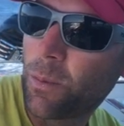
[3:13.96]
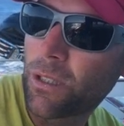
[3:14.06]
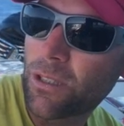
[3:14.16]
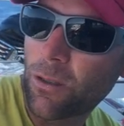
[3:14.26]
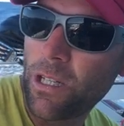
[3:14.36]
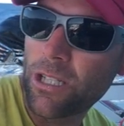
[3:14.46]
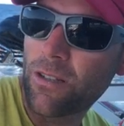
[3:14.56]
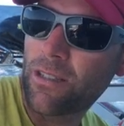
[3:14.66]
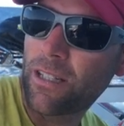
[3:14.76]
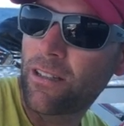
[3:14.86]
put the
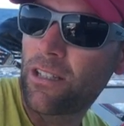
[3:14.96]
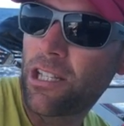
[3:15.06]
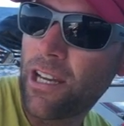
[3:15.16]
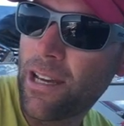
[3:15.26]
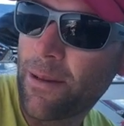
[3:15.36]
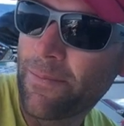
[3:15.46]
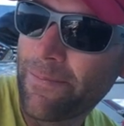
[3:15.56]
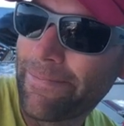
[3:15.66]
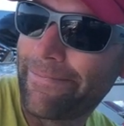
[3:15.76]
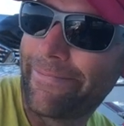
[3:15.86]
screecher instead of the jib,
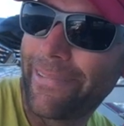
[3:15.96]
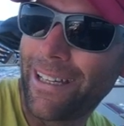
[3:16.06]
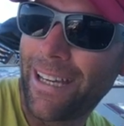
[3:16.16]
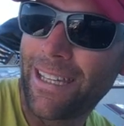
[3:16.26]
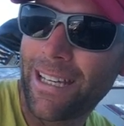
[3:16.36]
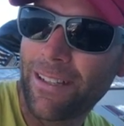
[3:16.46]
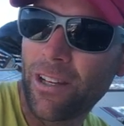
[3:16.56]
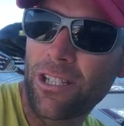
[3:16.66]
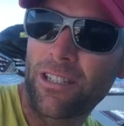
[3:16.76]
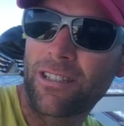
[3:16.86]
and then
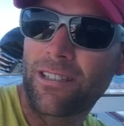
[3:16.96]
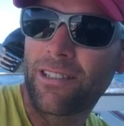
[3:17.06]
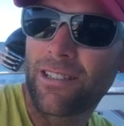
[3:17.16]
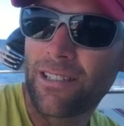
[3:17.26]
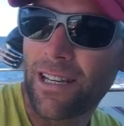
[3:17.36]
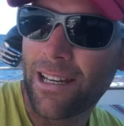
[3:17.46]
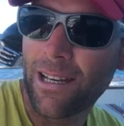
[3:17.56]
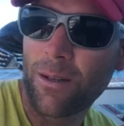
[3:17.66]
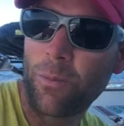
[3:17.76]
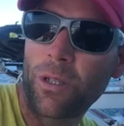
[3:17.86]
eventually
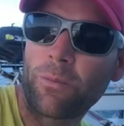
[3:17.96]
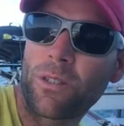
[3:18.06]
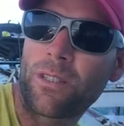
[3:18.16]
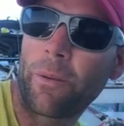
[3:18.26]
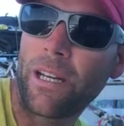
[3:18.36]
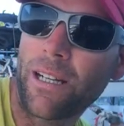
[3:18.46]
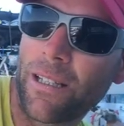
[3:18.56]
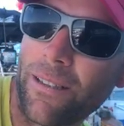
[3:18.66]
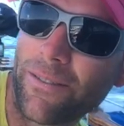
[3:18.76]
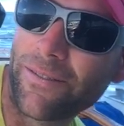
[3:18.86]
put up the
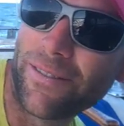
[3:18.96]
spinnaker